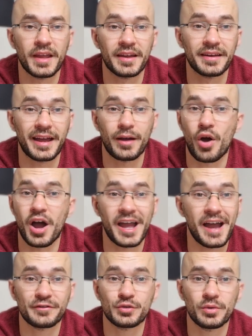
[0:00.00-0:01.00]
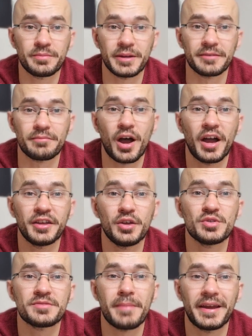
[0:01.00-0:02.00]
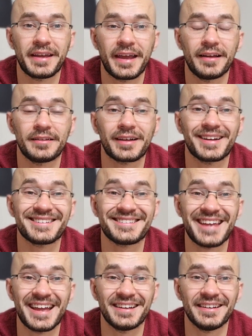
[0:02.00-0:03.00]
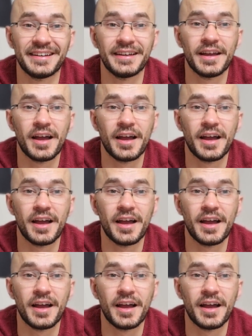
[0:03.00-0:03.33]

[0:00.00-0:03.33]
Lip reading: Now, I have to admit, I use MediCalc daily.